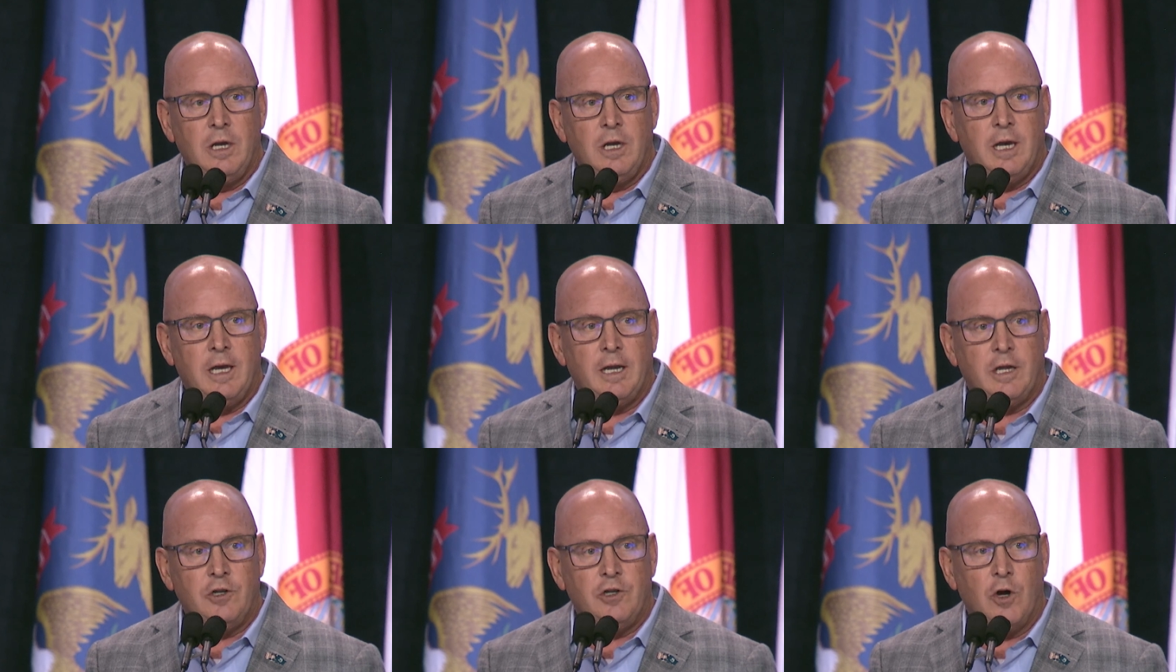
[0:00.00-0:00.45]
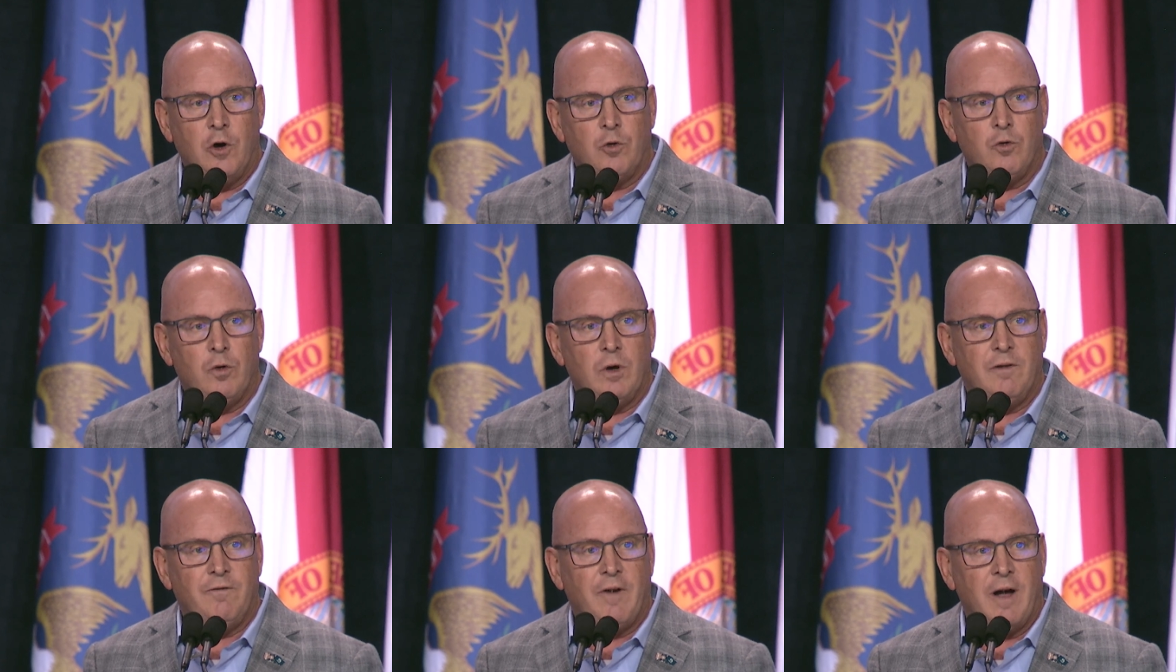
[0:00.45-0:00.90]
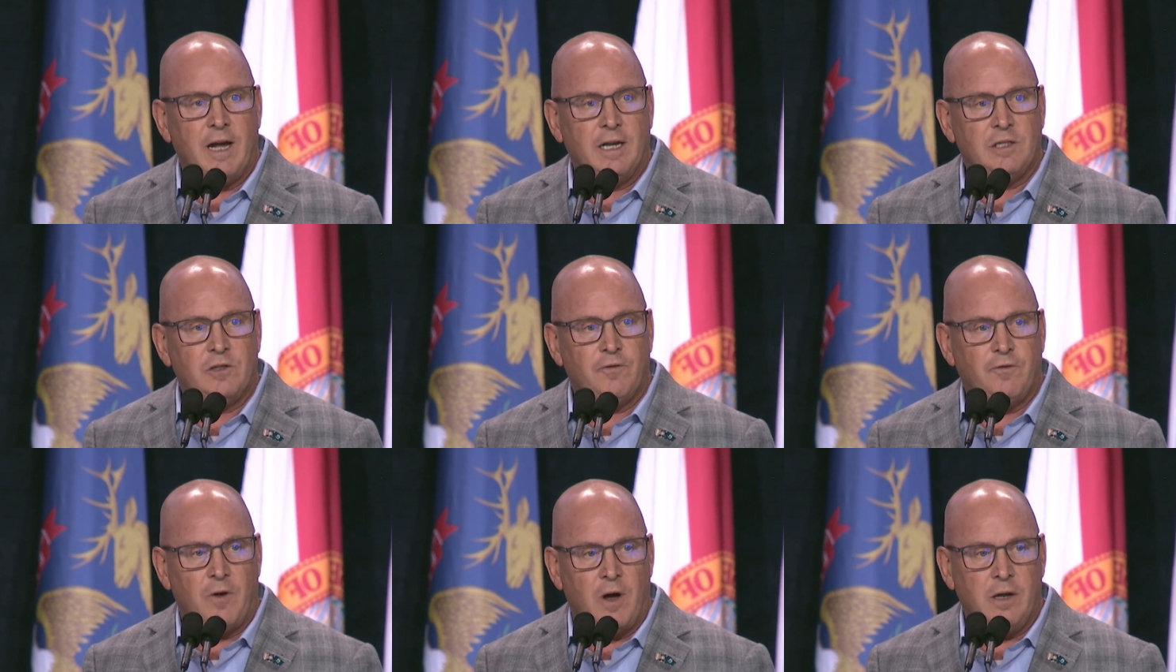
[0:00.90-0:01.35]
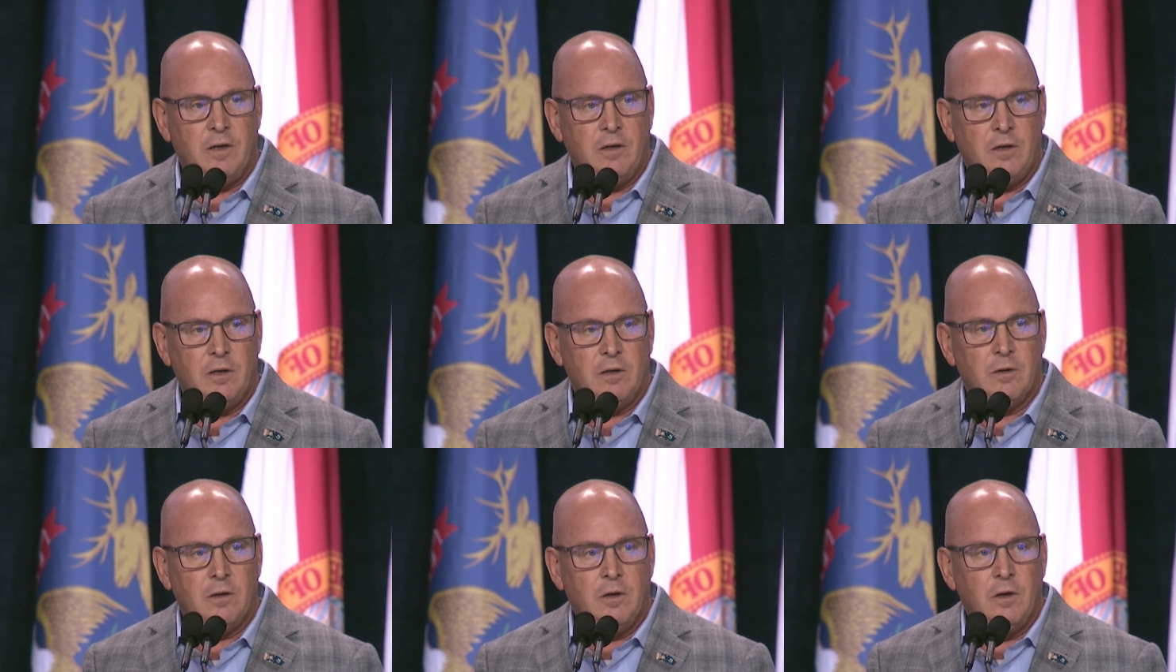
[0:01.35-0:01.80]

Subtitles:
in a donor-advised fund